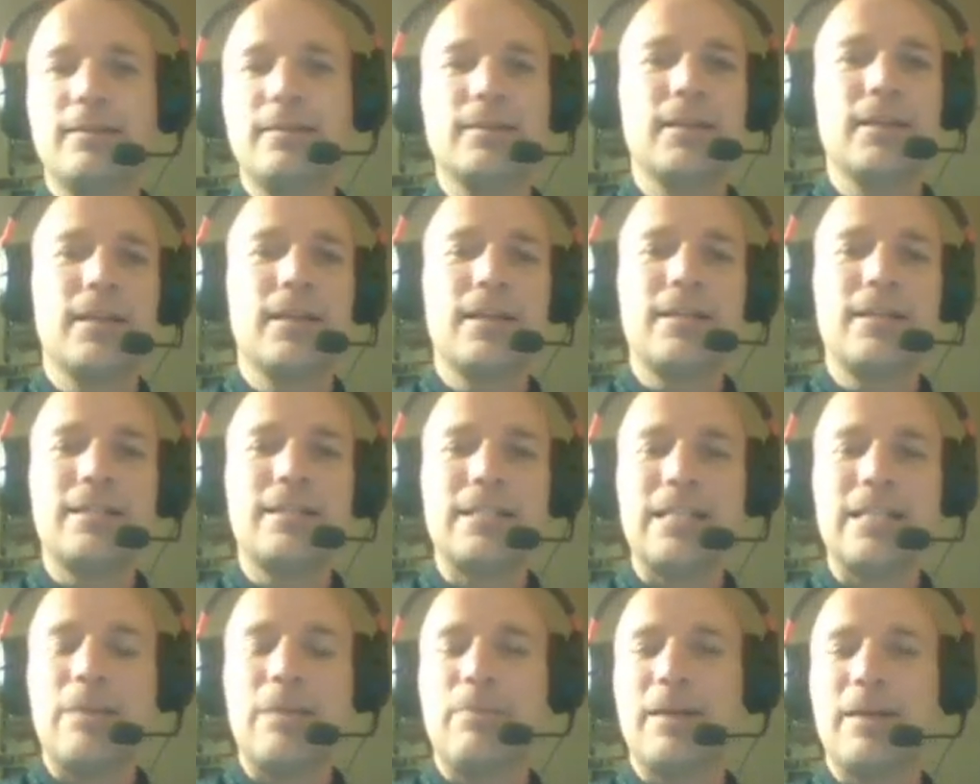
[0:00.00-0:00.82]

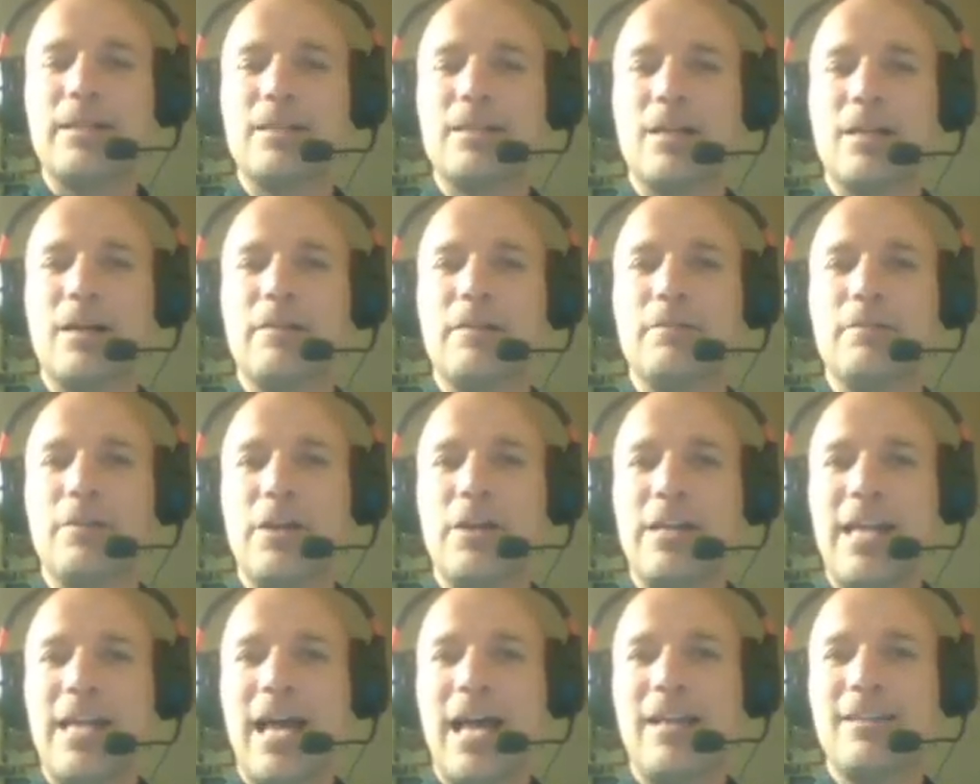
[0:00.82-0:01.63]
snippets of
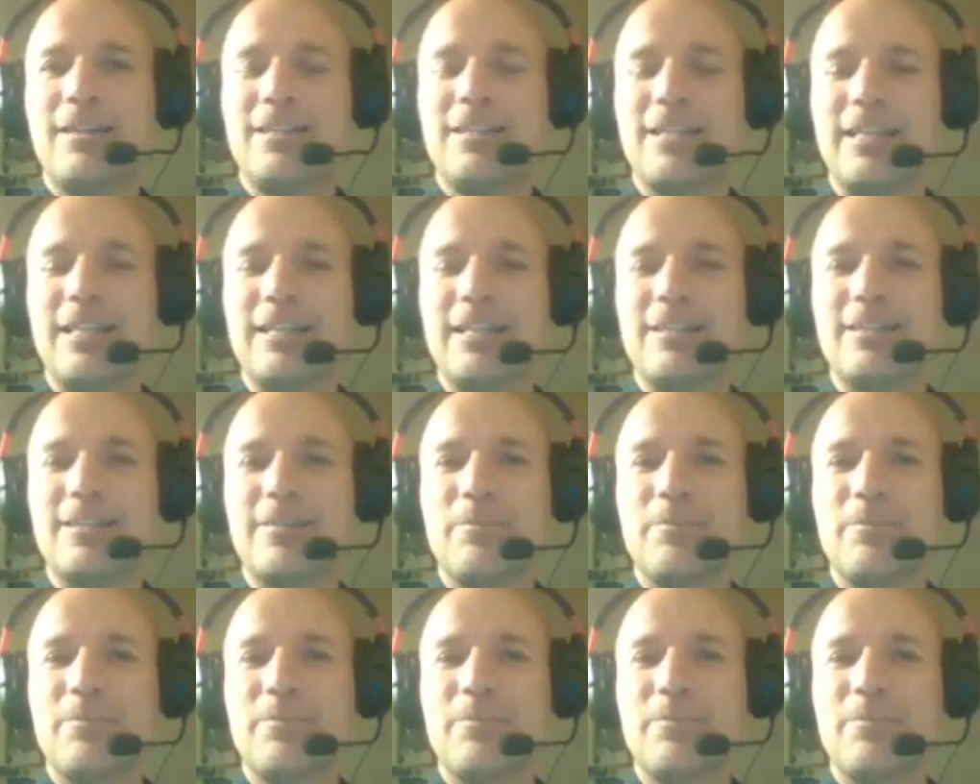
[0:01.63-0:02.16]
analyses.